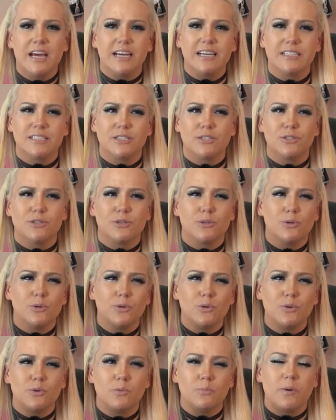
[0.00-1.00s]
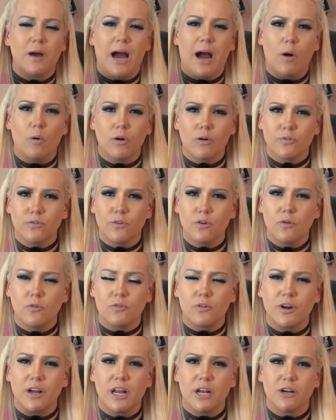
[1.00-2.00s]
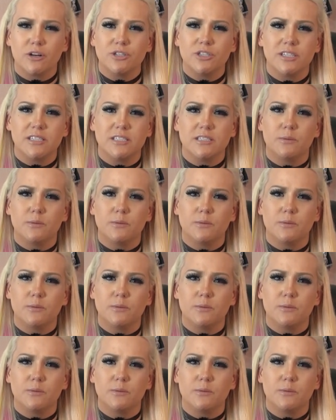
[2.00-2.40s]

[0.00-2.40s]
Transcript: is too powerful for energies